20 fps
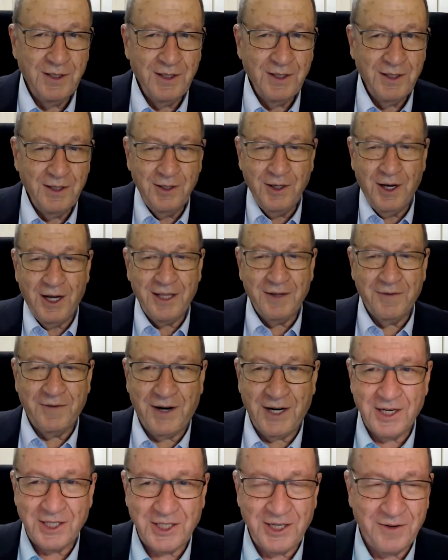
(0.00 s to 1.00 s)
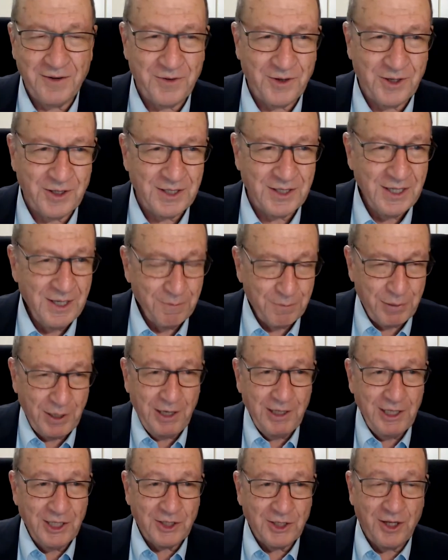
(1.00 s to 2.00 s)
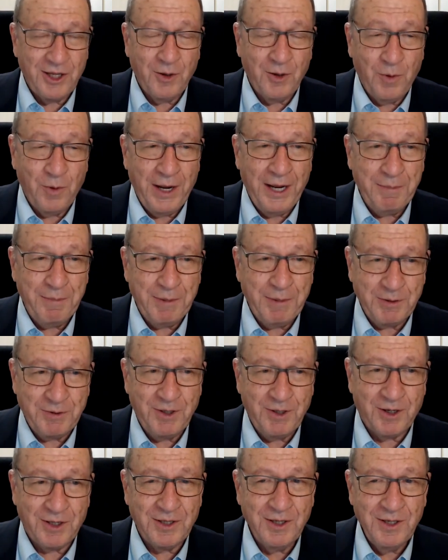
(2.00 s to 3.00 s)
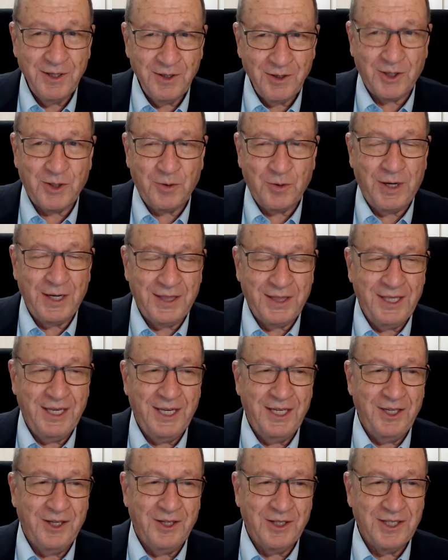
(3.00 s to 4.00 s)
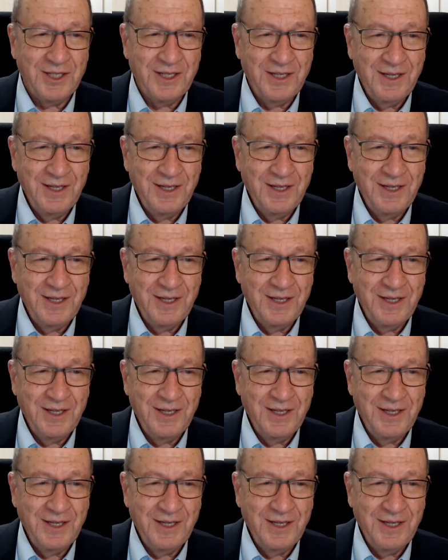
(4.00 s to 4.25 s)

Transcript: No other virus so far. Polio is on the way, but not quite there yet.